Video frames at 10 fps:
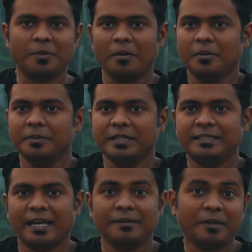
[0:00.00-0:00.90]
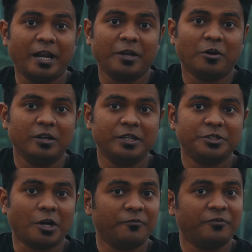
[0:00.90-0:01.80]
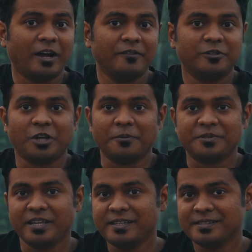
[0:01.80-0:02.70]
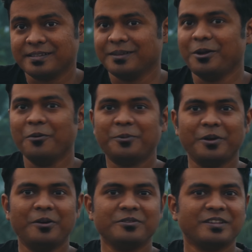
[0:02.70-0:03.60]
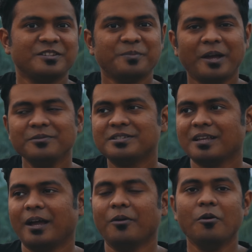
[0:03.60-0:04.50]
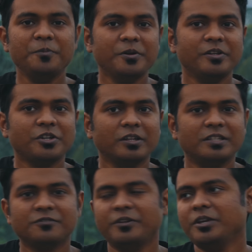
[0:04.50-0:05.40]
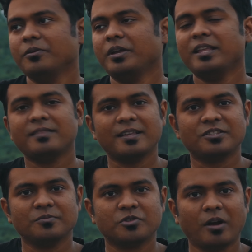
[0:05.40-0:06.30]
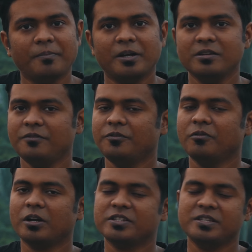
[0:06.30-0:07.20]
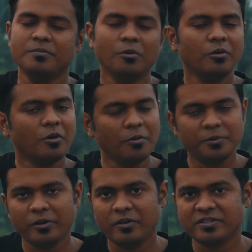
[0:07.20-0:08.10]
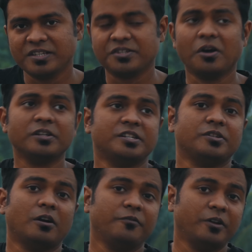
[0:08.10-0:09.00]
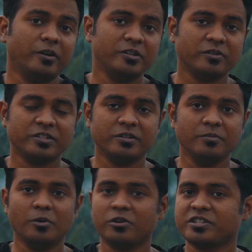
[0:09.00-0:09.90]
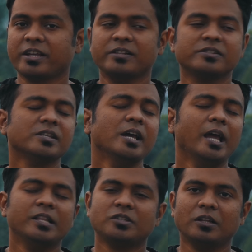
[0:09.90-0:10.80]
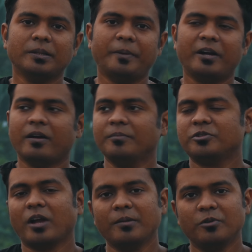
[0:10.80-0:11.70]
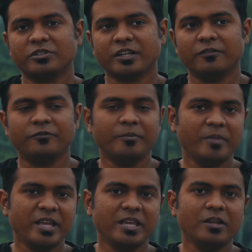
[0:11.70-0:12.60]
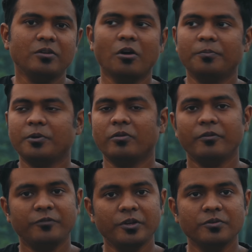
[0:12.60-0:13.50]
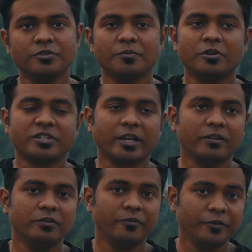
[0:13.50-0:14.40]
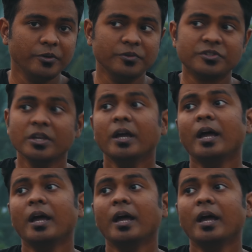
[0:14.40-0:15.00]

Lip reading: probably 10, but I called it top 5 or top 6 GoPro Hero 6 mounts. I hope you enjoyed this video. Hit that subscribe button if you want to see more GoPro Hero 6 content, or if you're interested in motorcycles, it's all the better. I'm trying motorcycle filmmaking, GoPro reviews, motorcycle reviews,